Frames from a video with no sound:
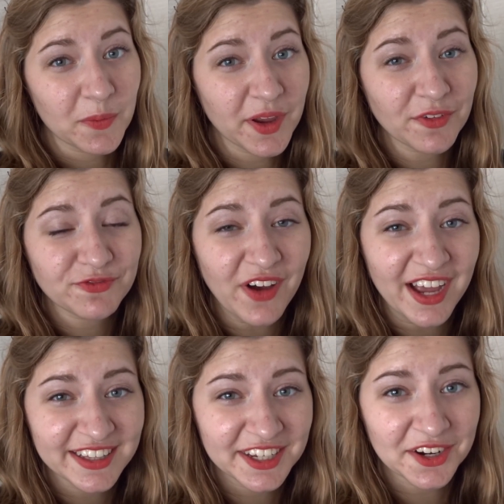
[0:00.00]
We are
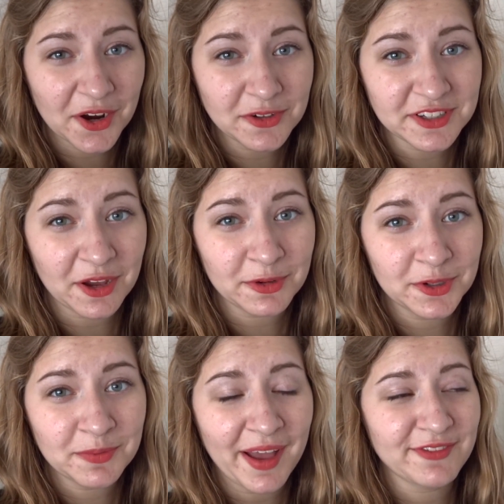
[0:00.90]
finally in our hotel
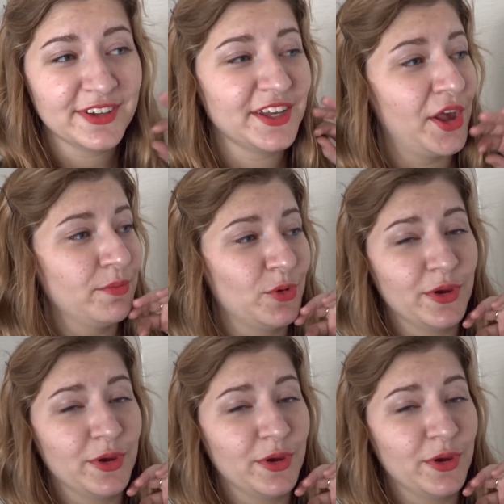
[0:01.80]
room. I feel like I'm